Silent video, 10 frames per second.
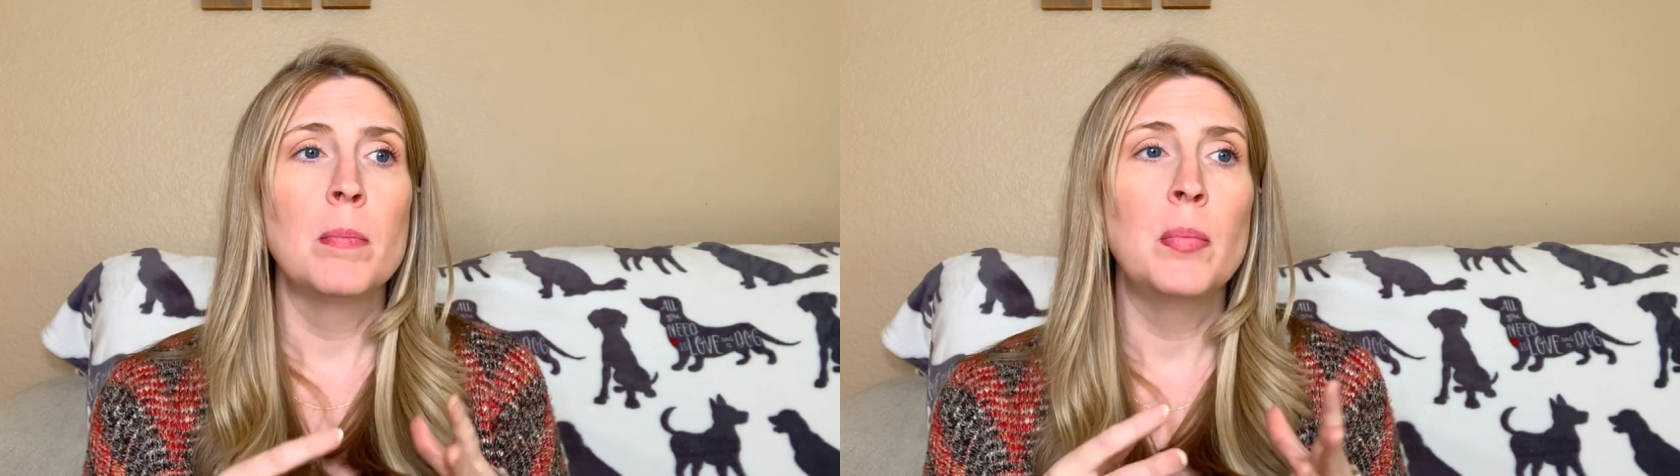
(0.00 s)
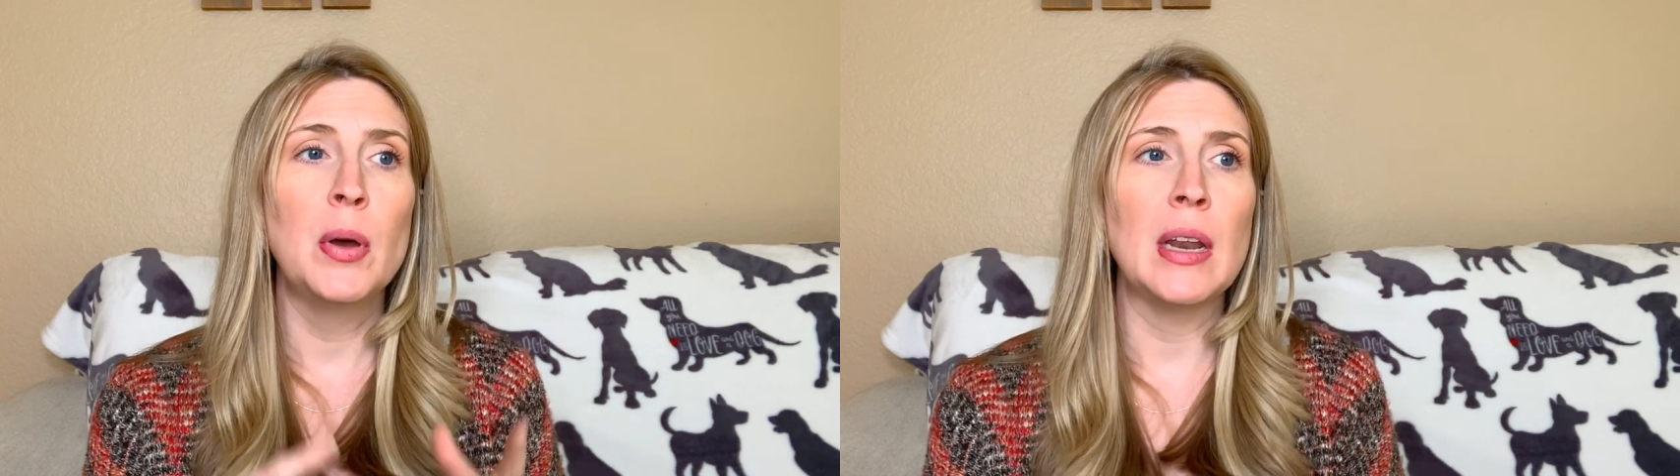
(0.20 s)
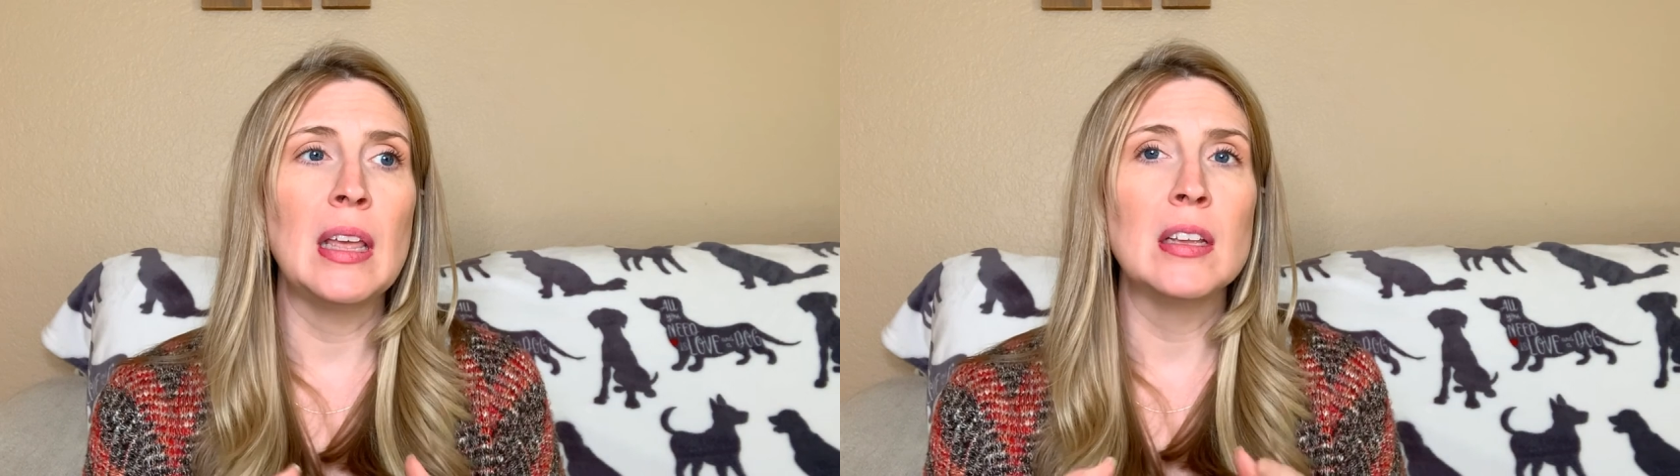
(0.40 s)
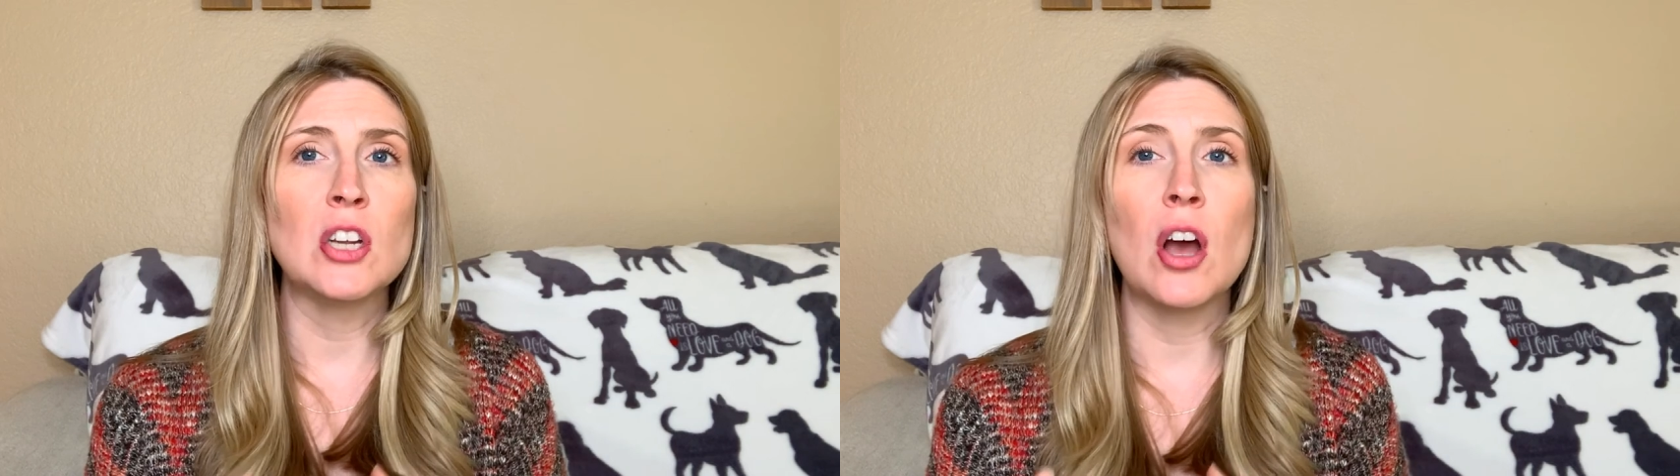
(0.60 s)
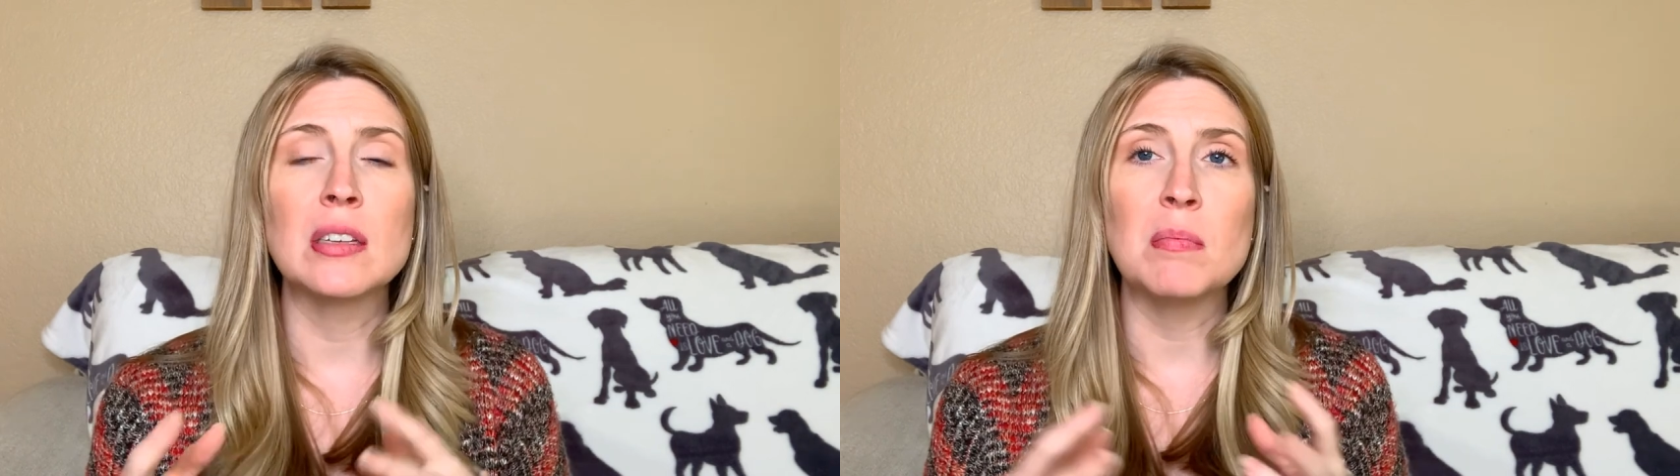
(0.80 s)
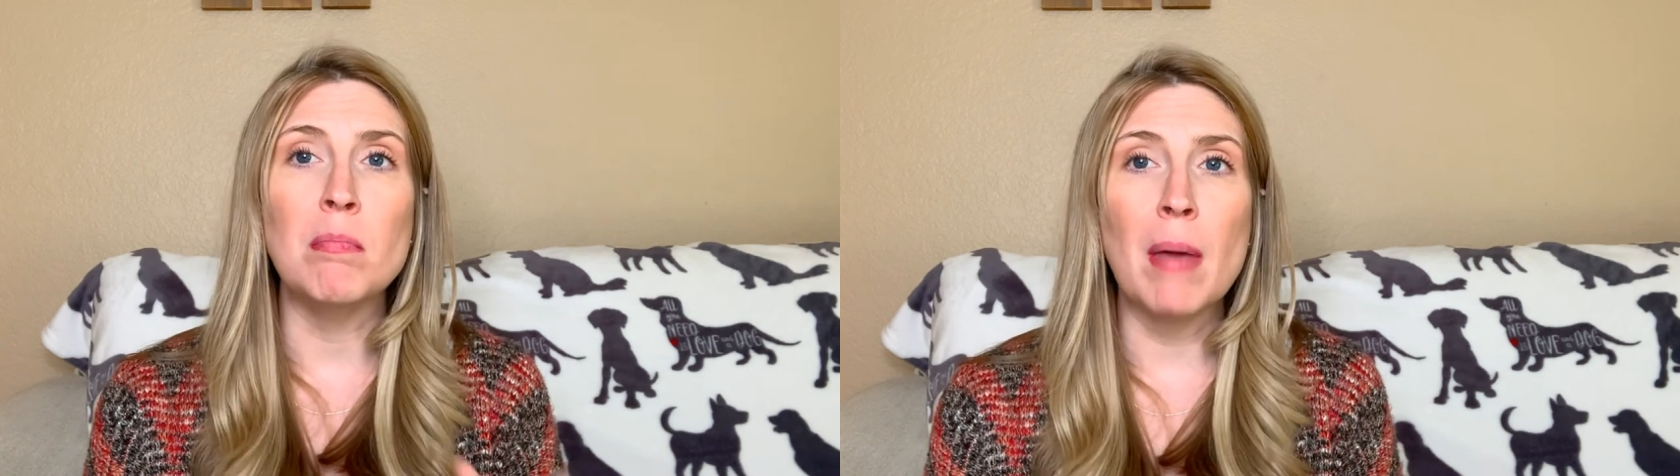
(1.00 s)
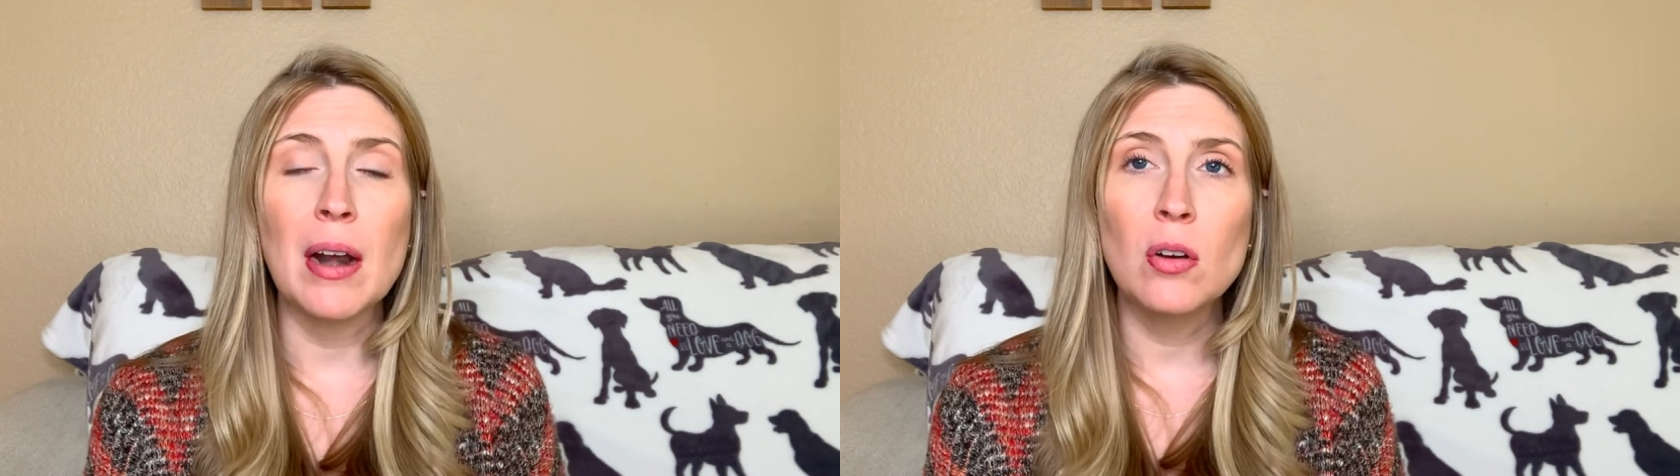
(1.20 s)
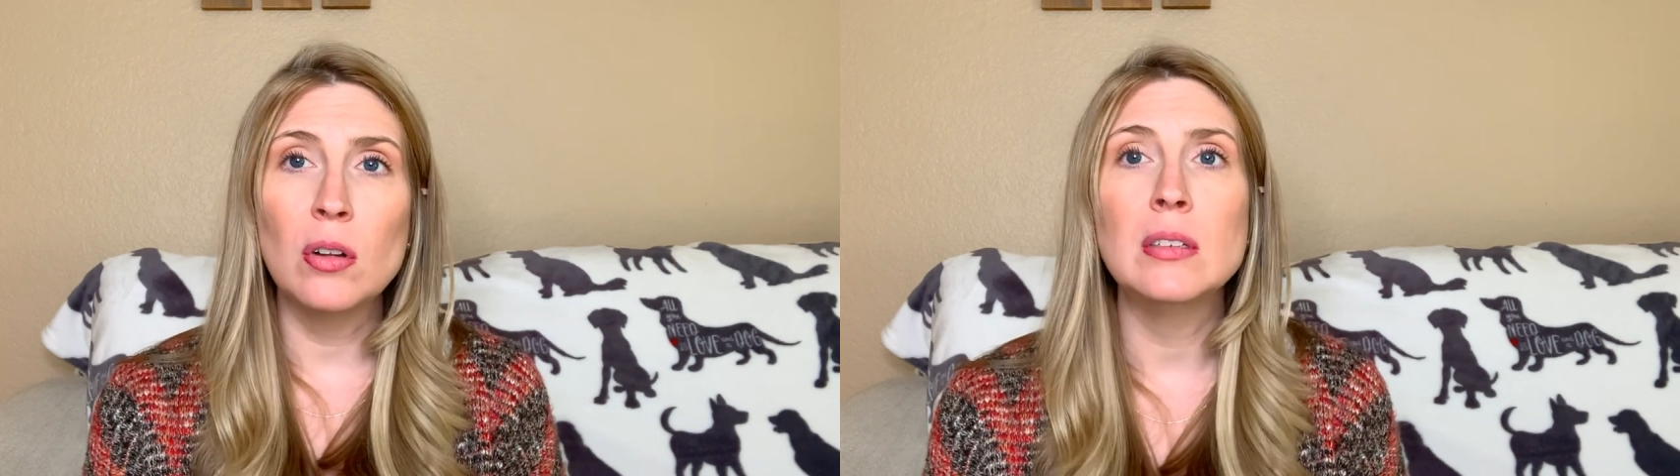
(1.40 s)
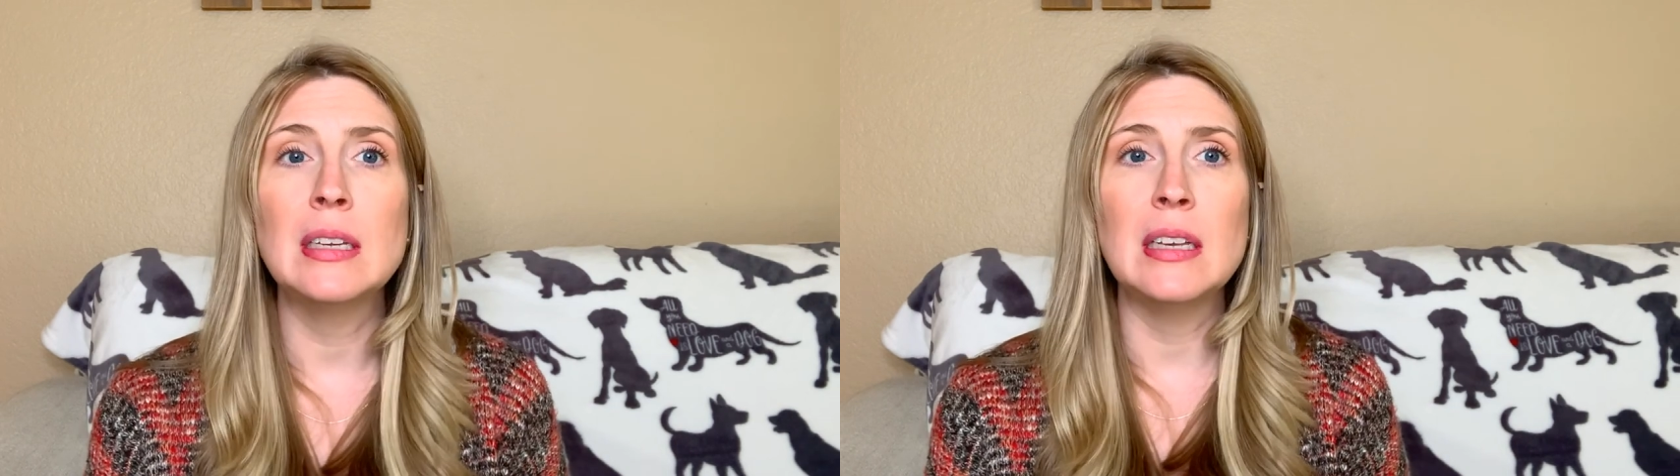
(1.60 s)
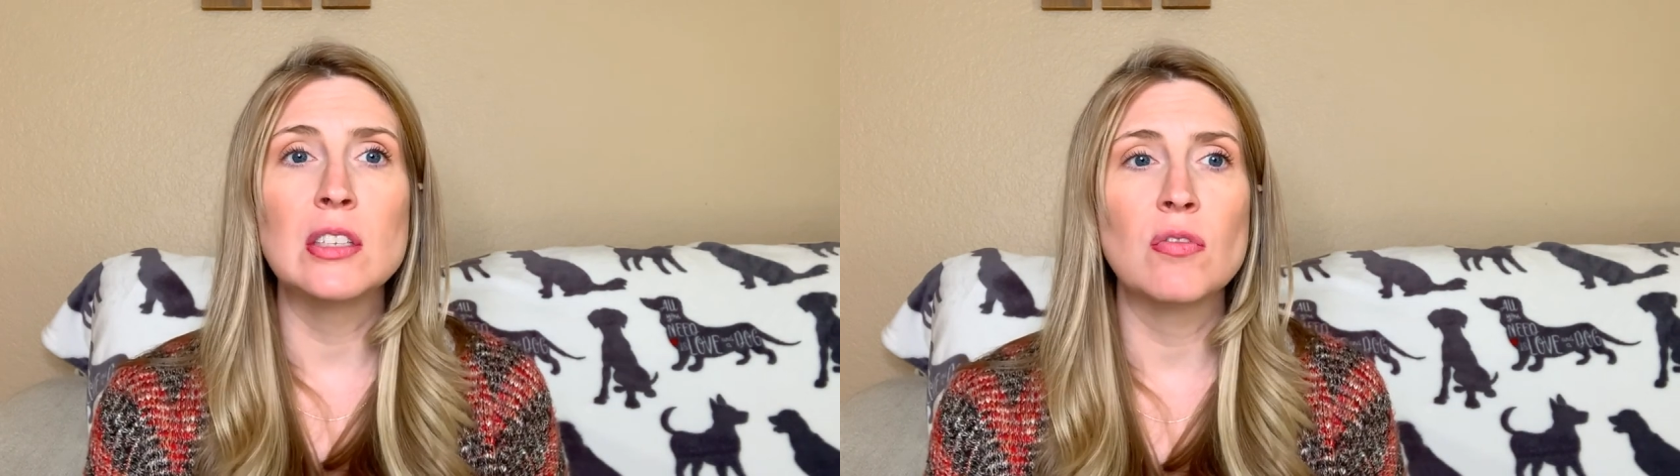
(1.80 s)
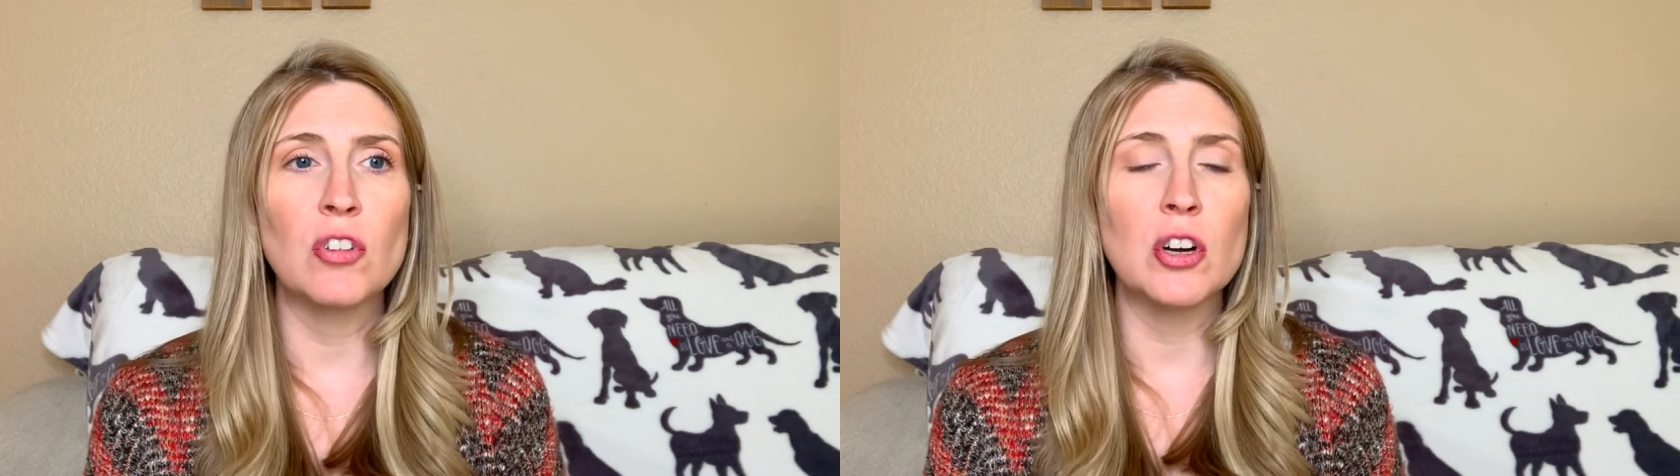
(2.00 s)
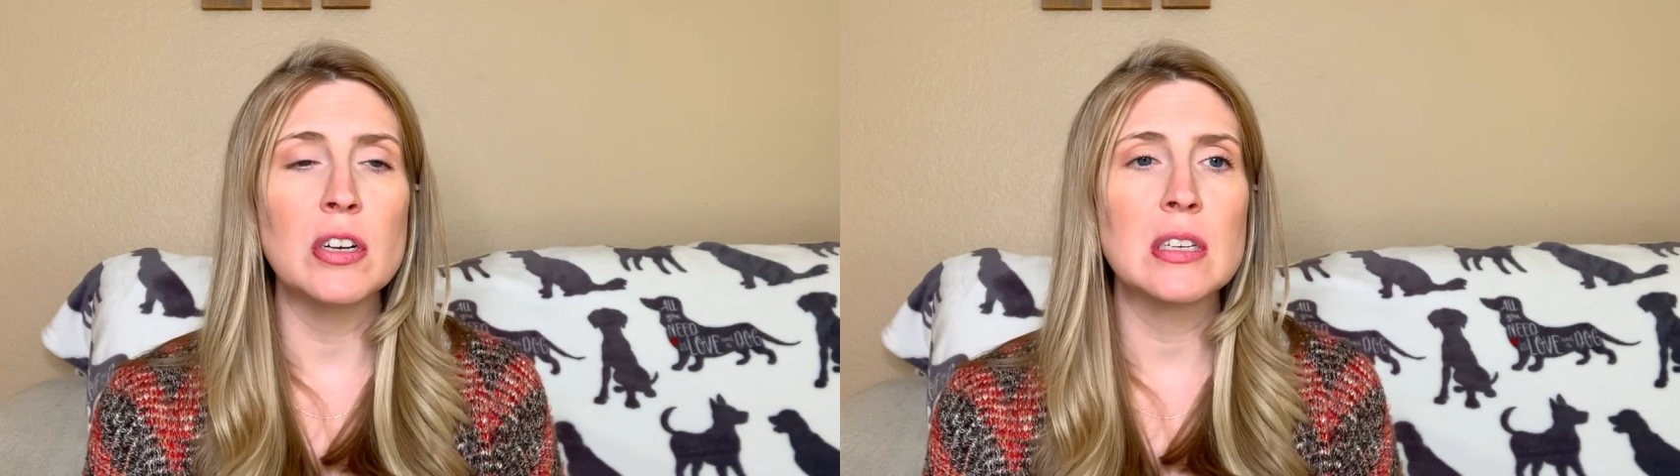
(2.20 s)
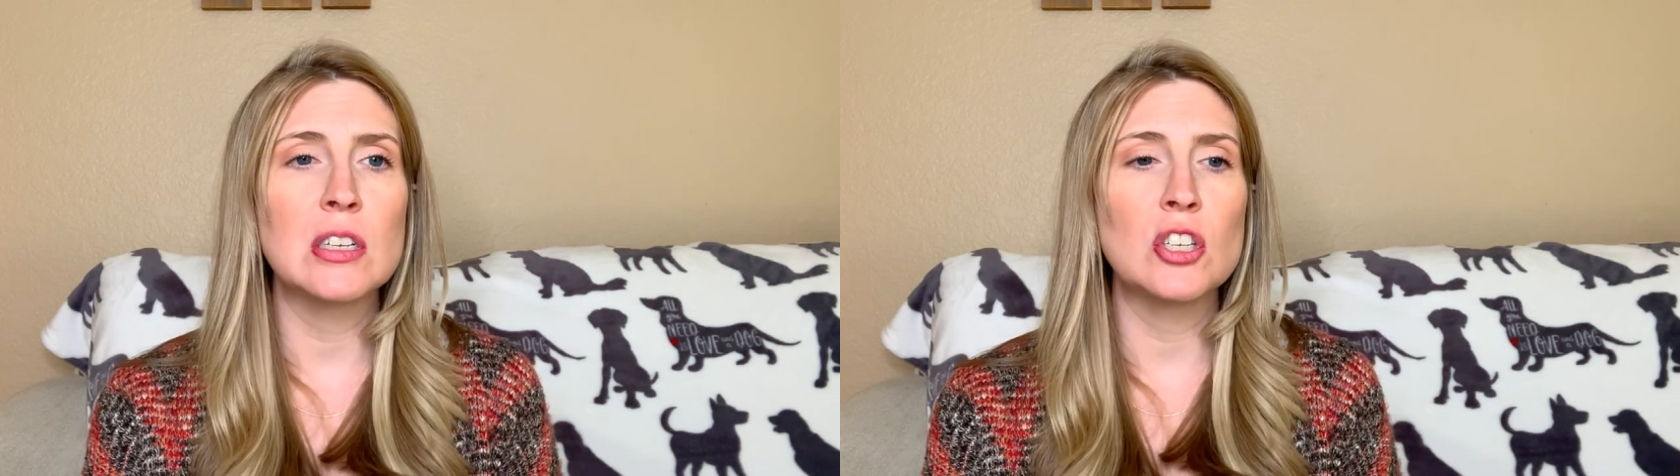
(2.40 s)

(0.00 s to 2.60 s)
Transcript: putting the dog's medical needs first.